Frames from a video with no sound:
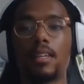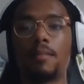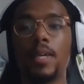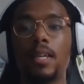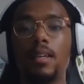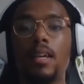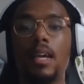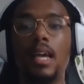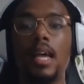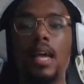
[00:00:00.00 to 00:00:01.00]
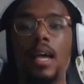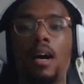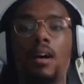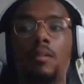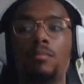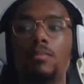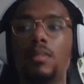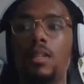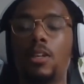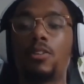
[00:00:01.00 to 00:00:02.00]
I mean,
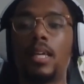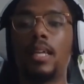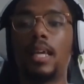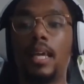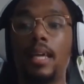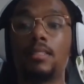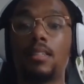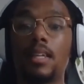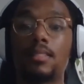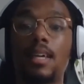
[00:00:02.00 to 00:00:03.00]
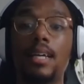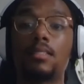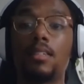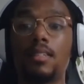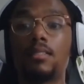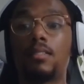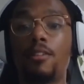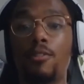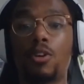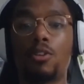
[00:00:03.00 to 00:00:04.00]
in science, it is
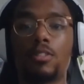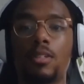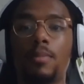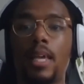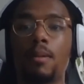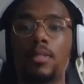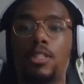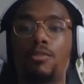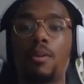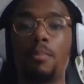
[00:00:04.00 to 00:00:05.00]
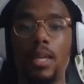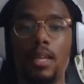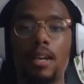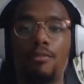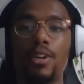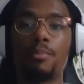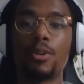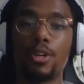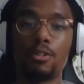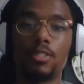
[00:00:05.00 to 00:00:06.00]
difficult to be able to repeat and
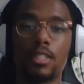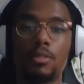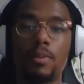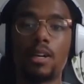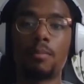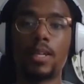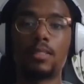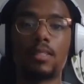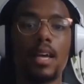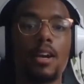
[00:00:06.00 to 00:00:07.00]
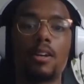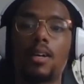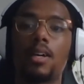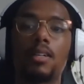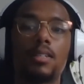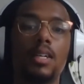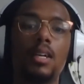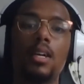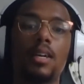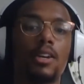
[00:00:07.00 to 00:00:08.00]
reproduce experiments that are done,
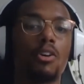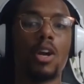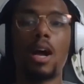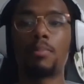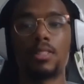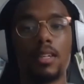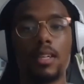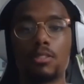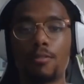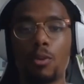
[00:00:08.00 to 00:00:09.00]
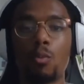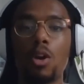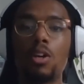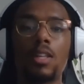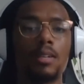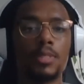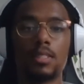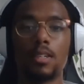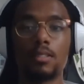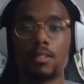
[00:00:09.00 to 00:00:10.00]
on opposite ends of the world,
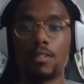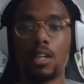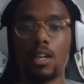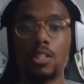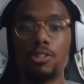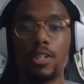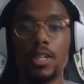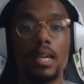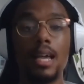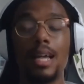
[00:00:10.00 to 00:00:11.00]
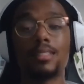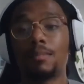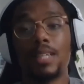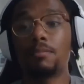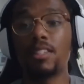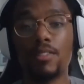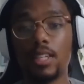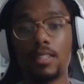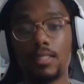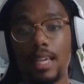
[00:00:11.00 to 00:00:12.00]
opposite ends of the country, and sometimes even
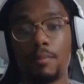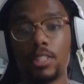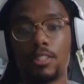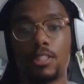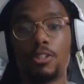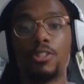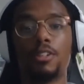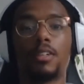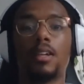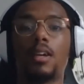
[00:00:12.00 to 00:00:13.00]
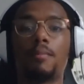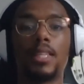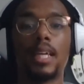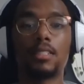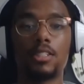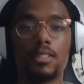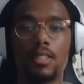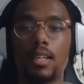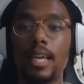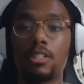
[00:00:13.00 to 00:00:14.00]
in the same institution. I mean, that's just
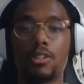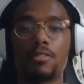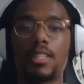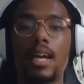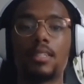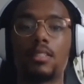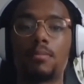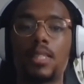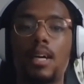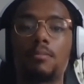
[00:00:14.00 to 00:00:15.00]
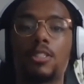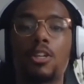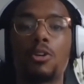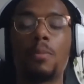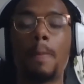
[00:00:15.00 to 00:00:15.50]
the nature of science sometimes. So